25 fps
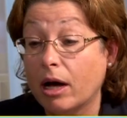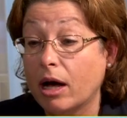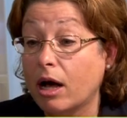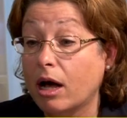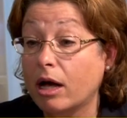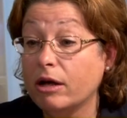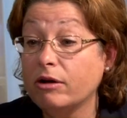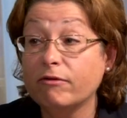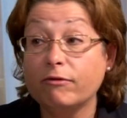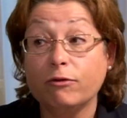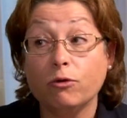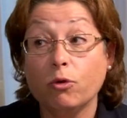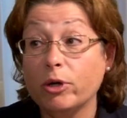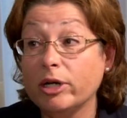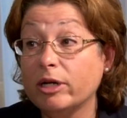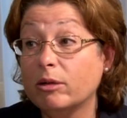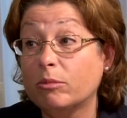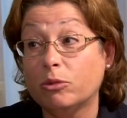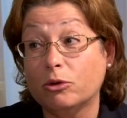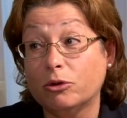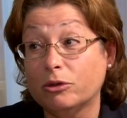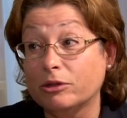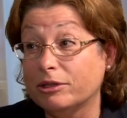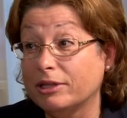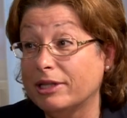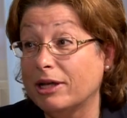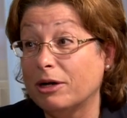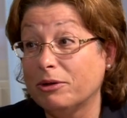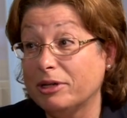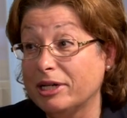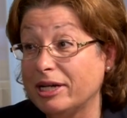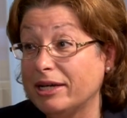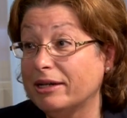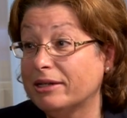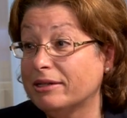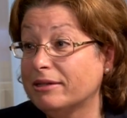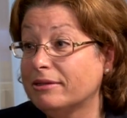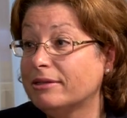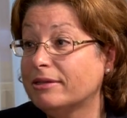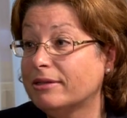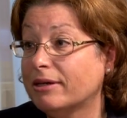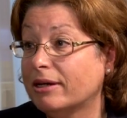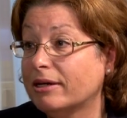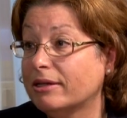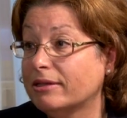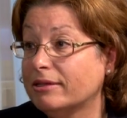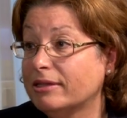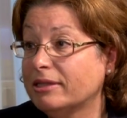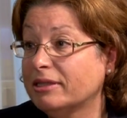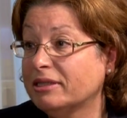unavoidable though it is,
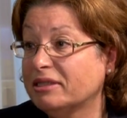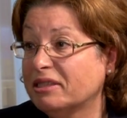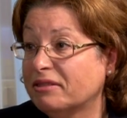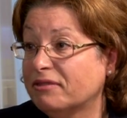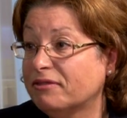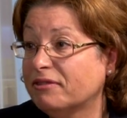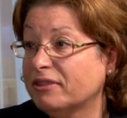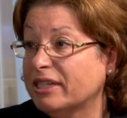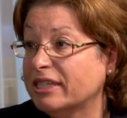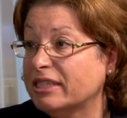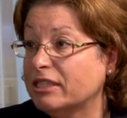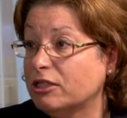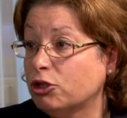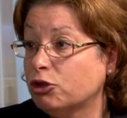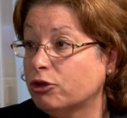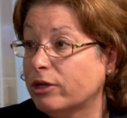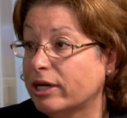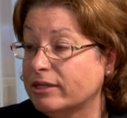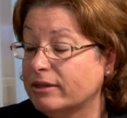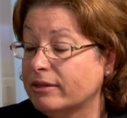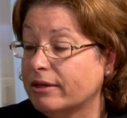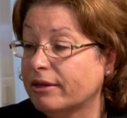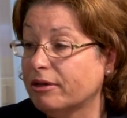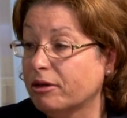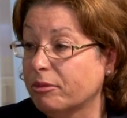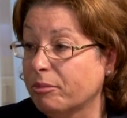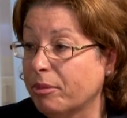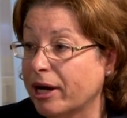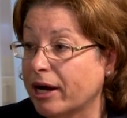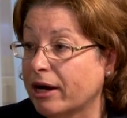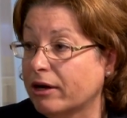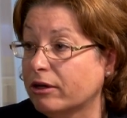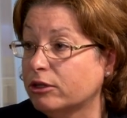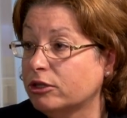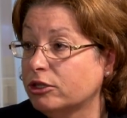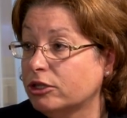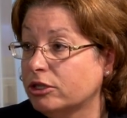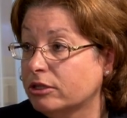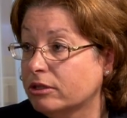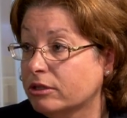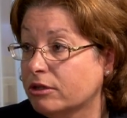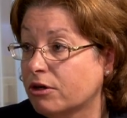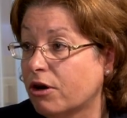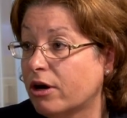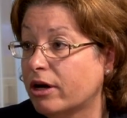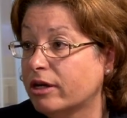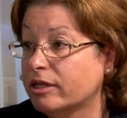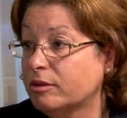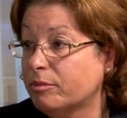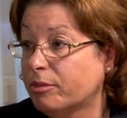significant stress on our parishes
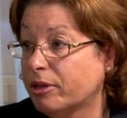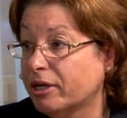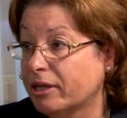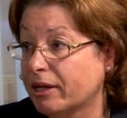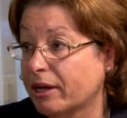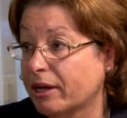caused by